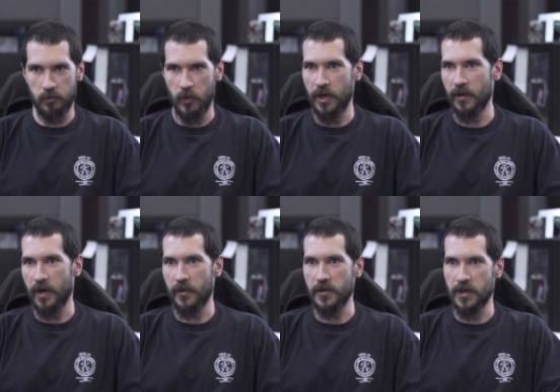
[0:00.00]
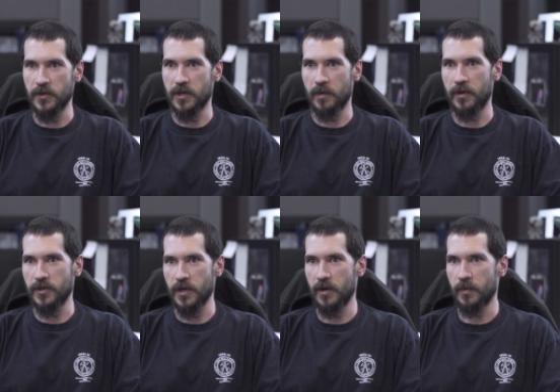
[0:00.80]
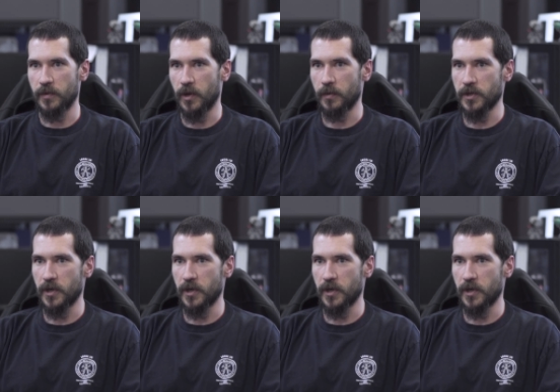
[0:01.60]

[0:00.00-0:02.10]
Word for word: And we need a lot of these kids to come in and sign up and help us